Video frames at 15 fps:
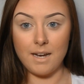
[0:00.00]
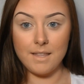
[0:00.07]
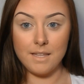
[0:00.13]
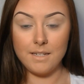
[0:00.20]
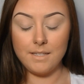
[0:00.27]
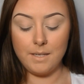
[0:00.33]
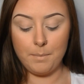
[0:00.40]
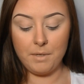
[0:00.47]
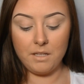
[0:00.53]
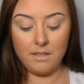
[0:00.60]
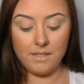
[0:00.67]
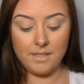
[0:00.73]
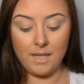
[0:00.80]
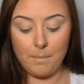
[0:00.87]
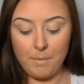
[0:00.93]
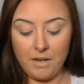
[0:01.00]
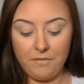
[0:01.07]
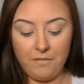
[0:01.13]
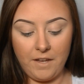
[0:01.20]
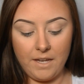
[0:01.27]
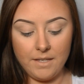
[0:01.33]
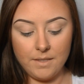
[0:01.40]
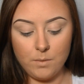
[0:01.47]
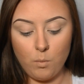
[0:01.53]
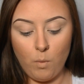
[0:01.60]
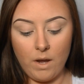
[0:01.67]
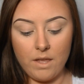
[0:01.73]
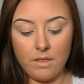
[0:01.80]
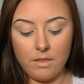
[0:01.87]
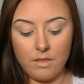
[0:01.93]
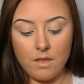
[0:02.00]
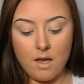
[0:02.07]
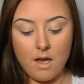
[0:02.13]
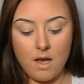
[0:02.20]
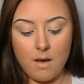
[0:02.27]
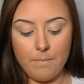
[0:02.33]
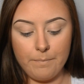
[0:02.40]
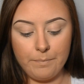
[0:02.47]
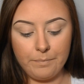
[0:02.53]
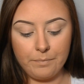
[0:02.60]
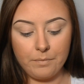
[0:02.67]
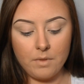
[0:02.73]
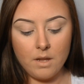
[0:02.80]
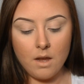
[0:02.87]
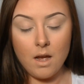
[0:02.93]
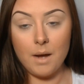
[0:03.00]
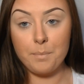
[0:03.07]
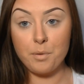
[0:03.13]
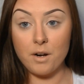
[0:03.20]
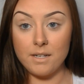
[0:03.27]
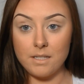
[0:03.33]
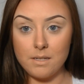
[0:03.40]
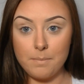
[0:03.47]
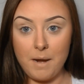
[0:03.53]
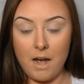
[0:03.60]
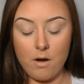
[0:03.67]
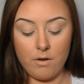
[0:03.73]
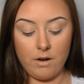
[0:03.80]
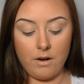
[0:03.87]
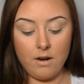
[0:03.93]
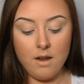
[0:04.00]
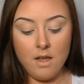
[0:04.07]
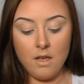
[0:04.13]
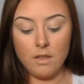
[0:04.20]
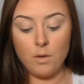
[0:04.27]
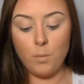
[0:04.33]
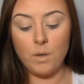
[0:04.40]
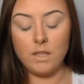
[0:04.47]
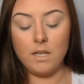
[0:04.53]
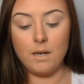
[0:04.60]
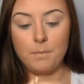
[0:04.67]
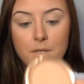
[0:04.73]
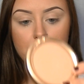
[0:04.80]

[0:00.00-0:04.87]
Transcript: I then typically set my face with a pressed powder. The one that I'm